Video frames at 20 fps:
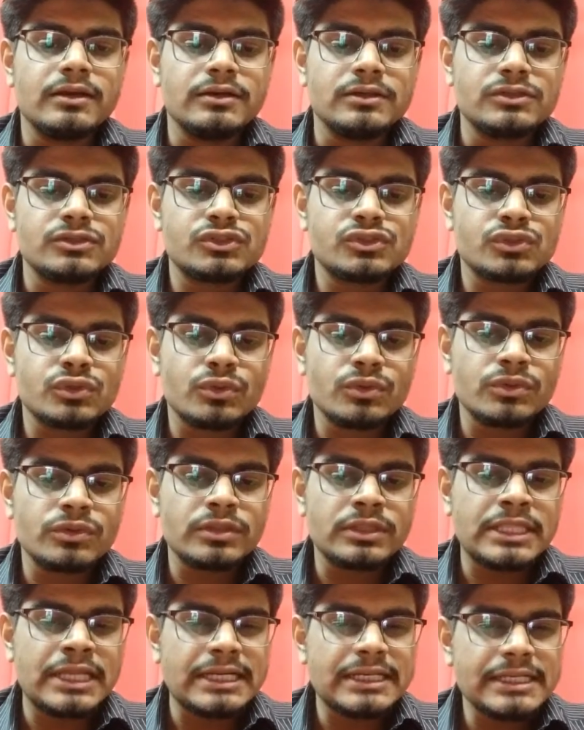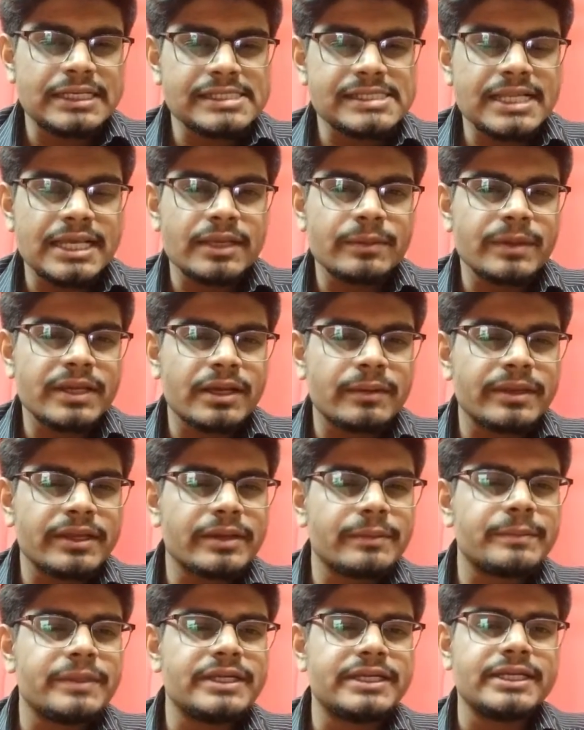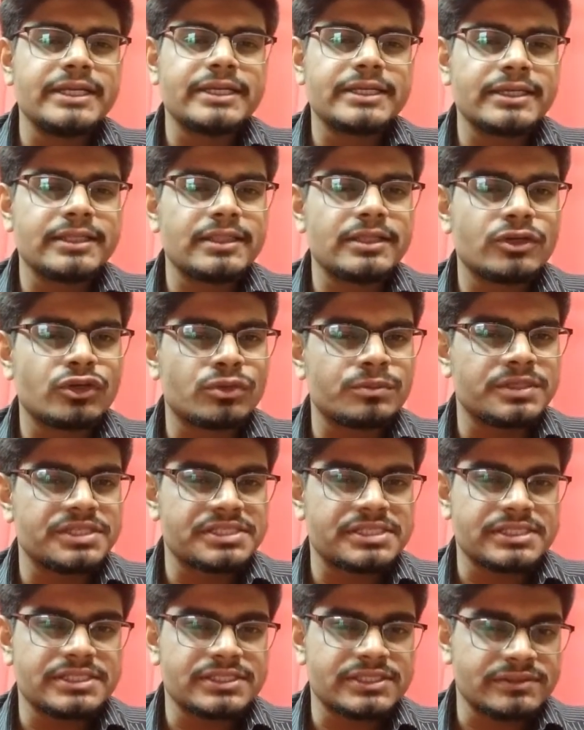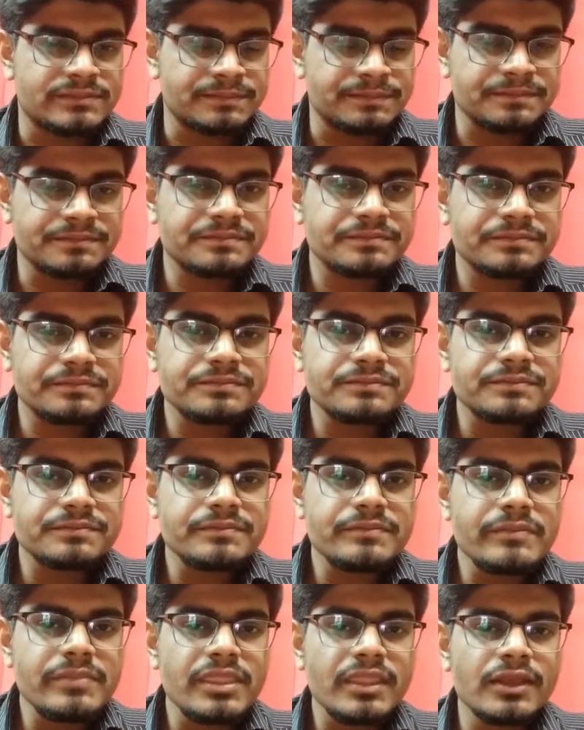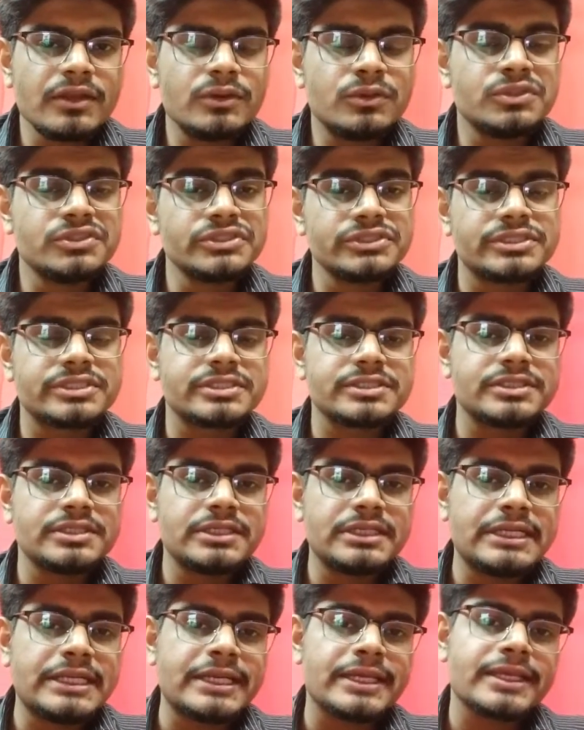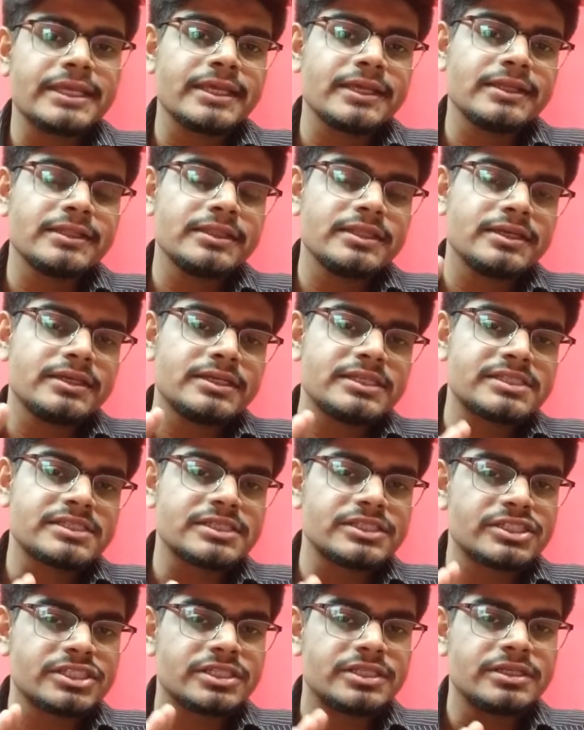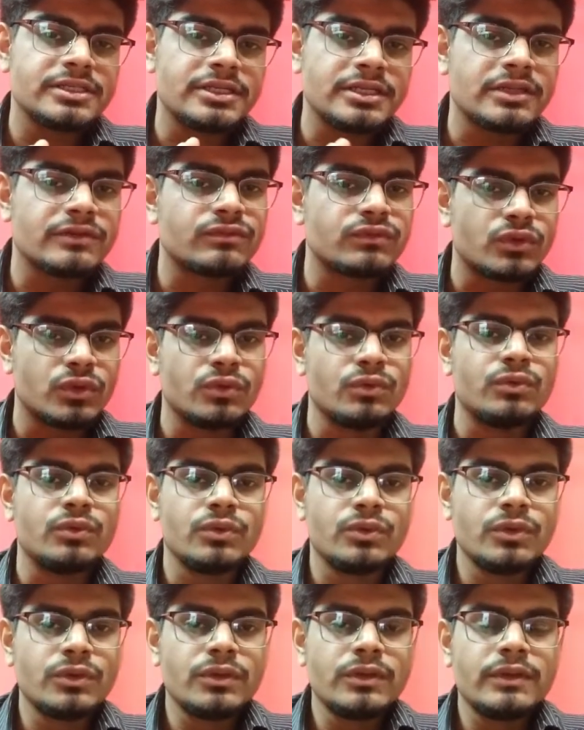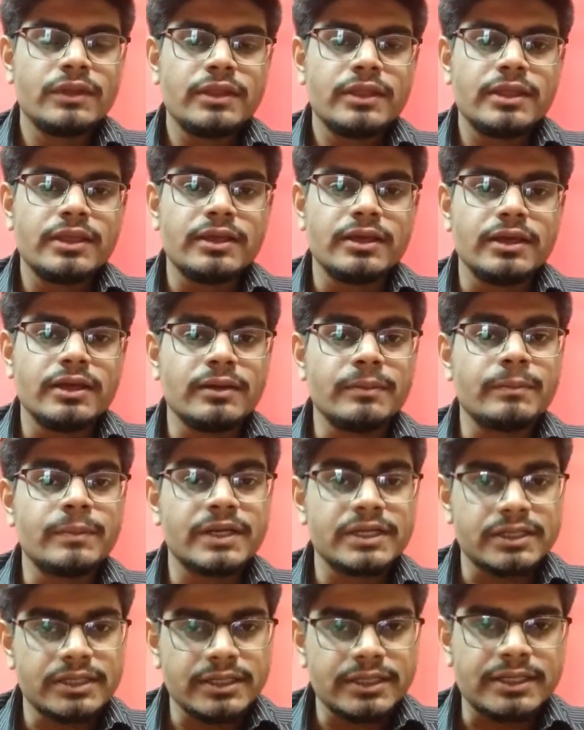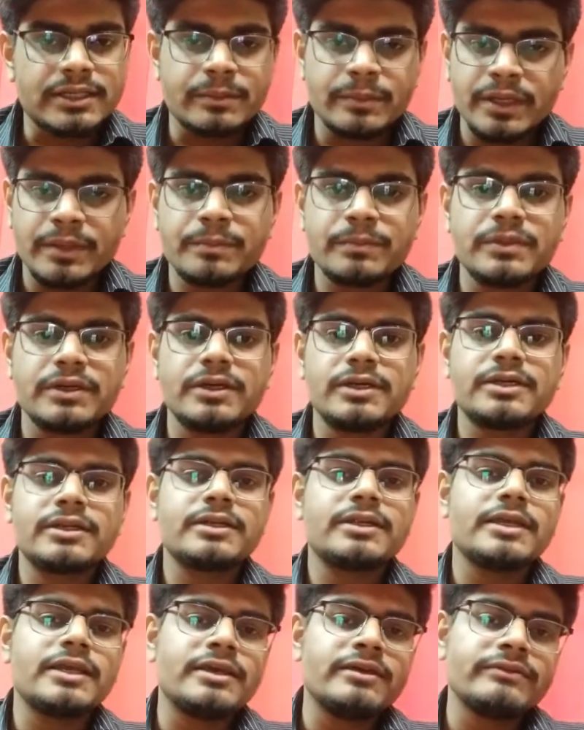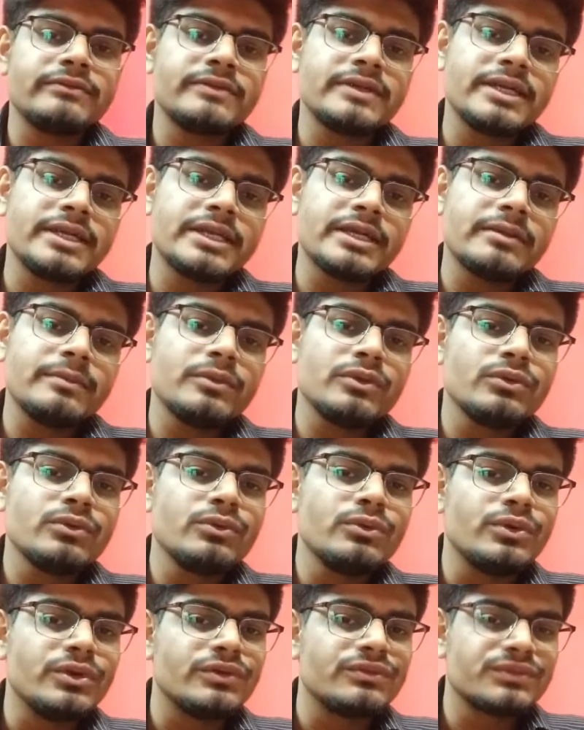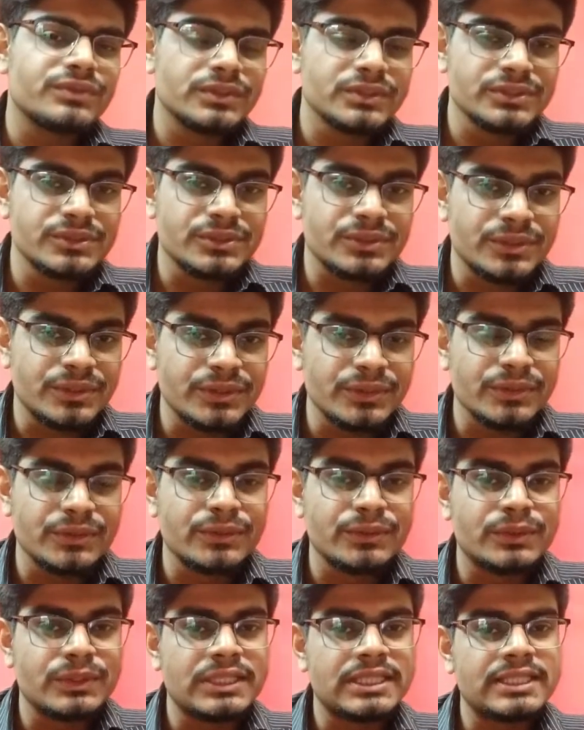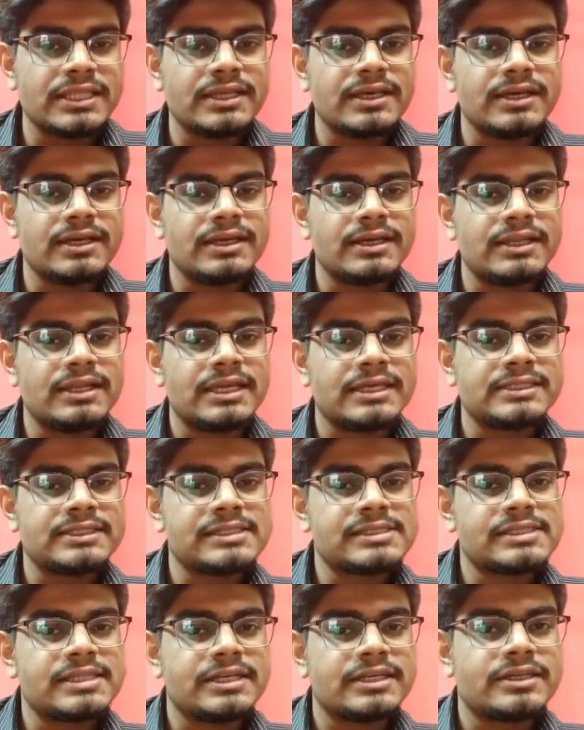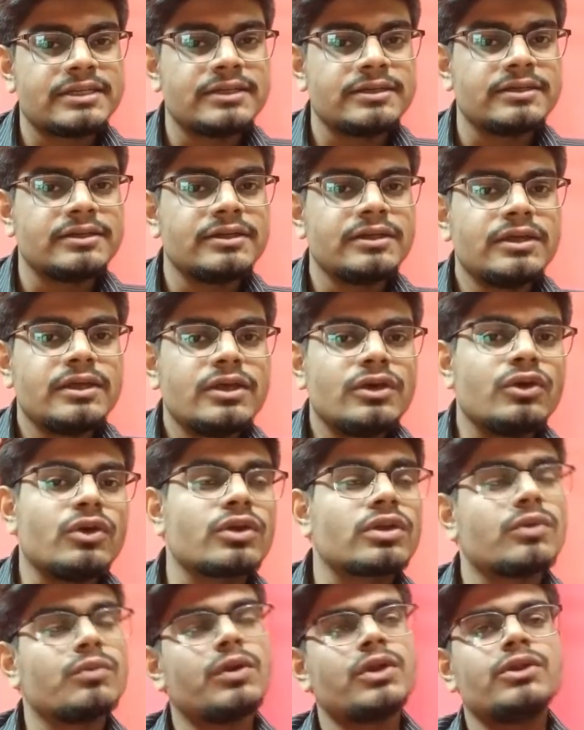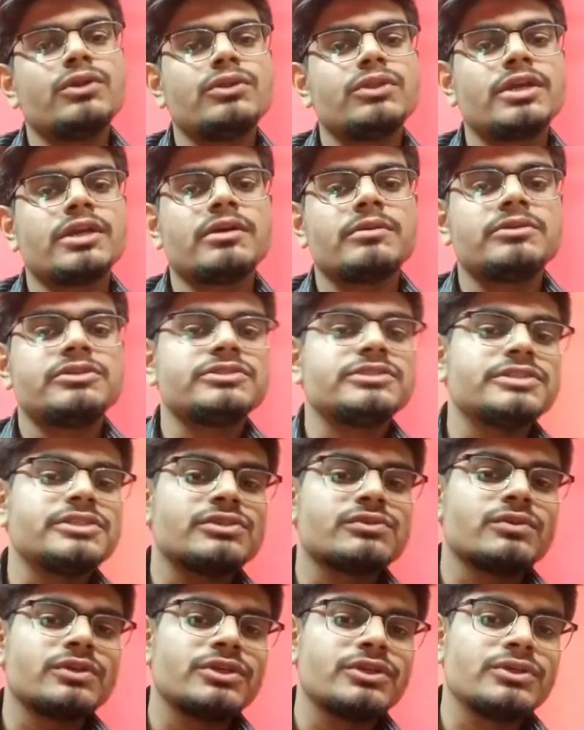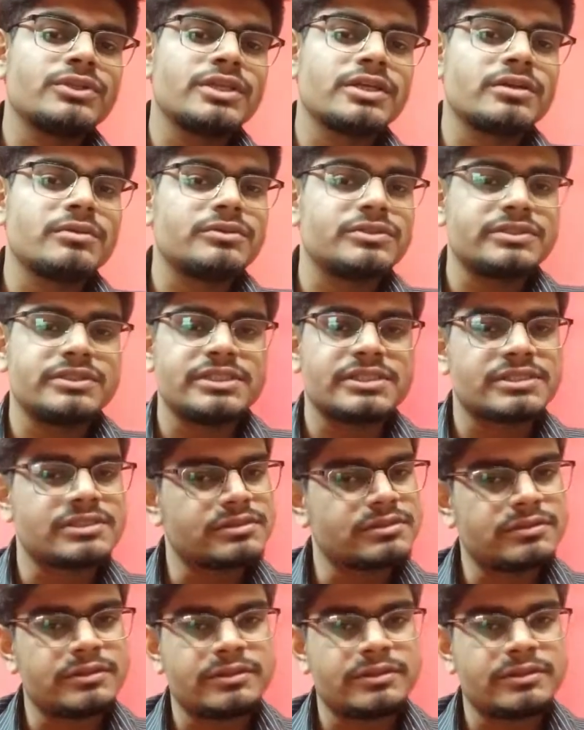So that is like becoming a mediator in the group discussion, who is taking the discussion in a flow. But remember, every time if you do like this, that okay, what do you think about this? What do you think about this?